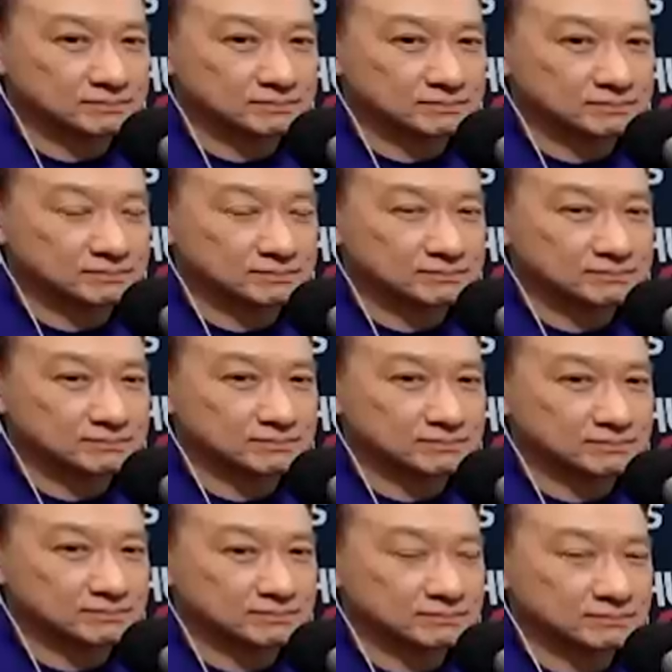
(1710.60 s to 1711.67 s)

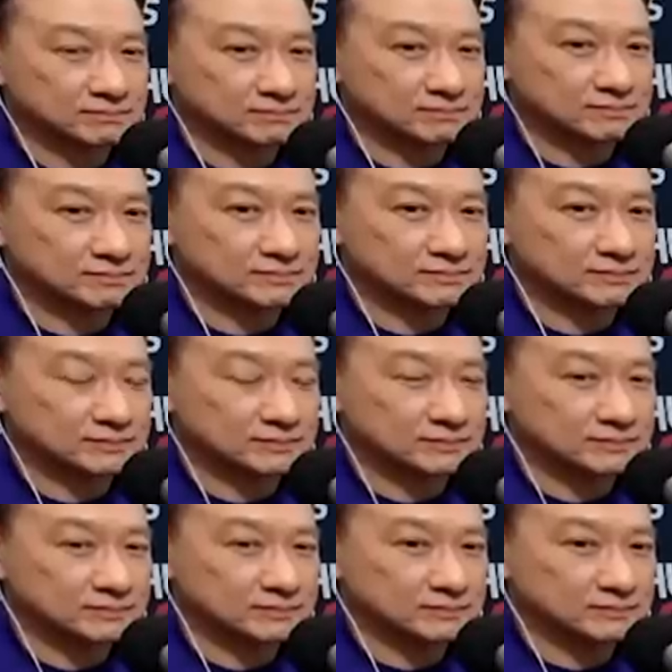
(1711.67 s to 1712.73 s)

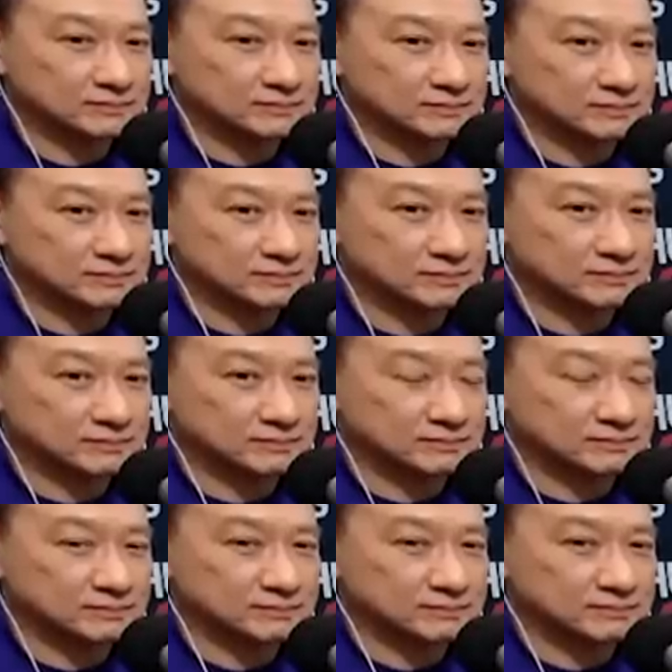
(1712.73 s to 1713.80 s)

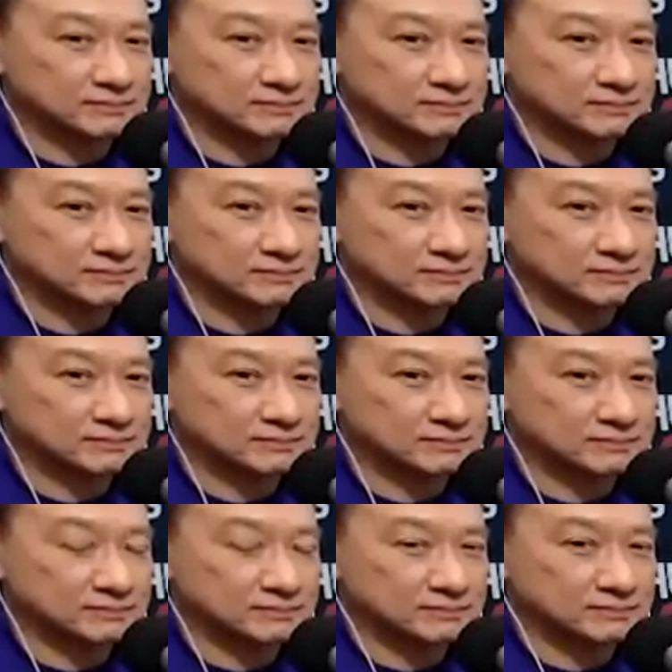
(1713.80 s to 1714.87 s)

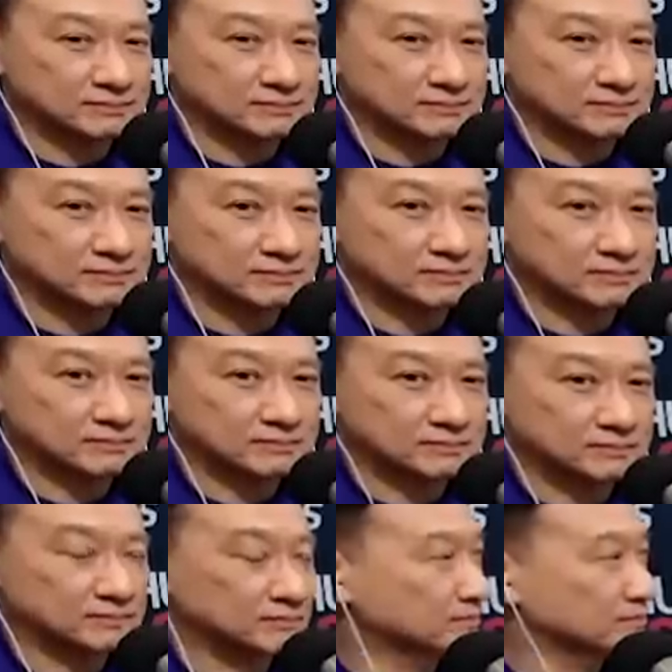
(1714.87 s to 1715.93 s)

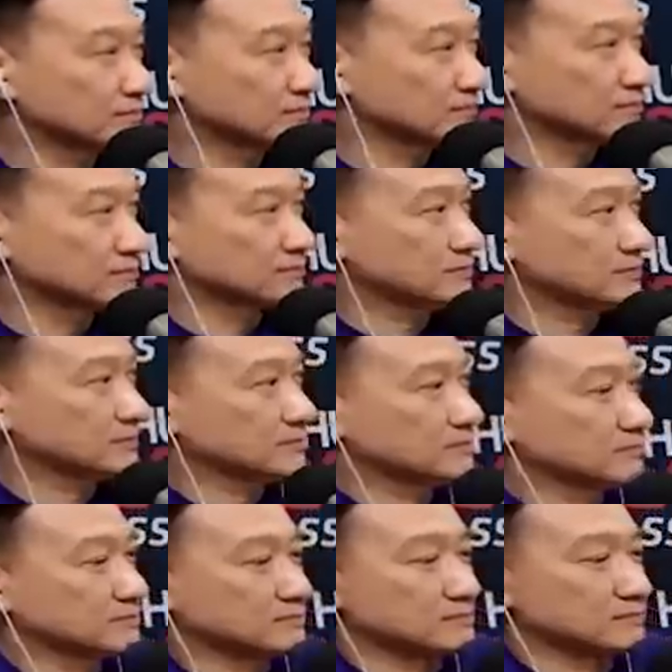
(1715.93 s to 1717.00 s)

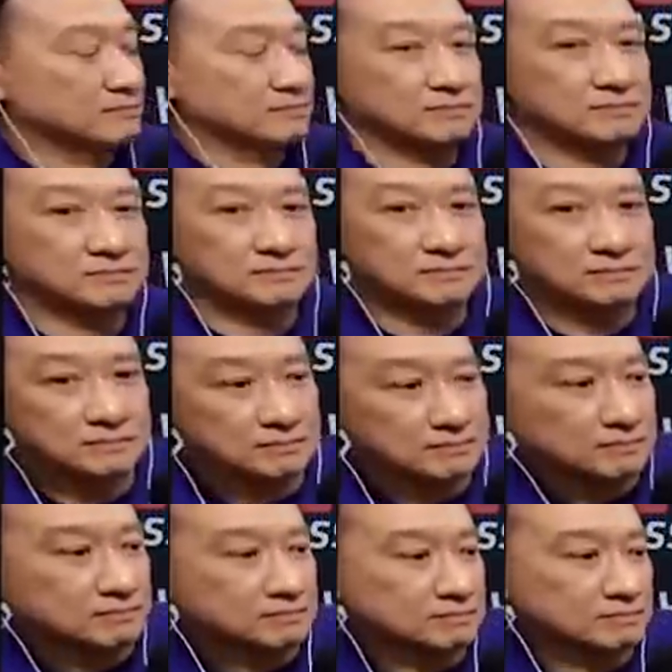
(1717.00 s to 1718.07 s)

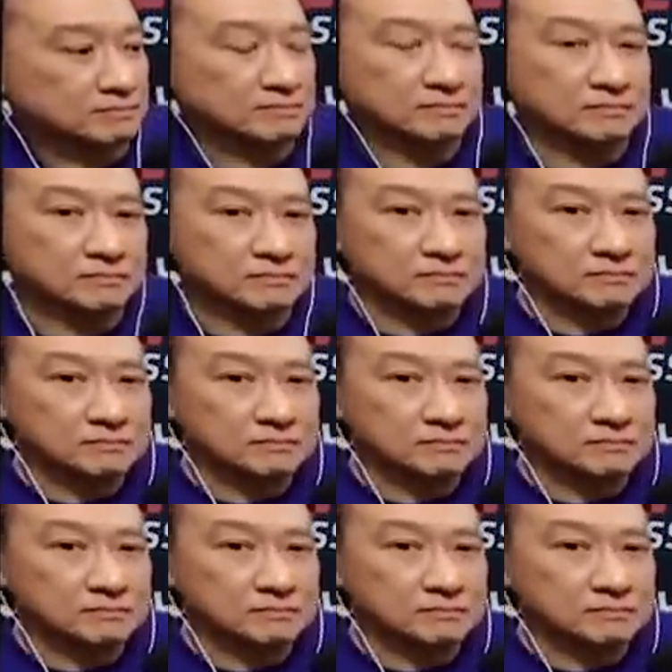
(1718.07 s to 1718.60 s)
[no speech]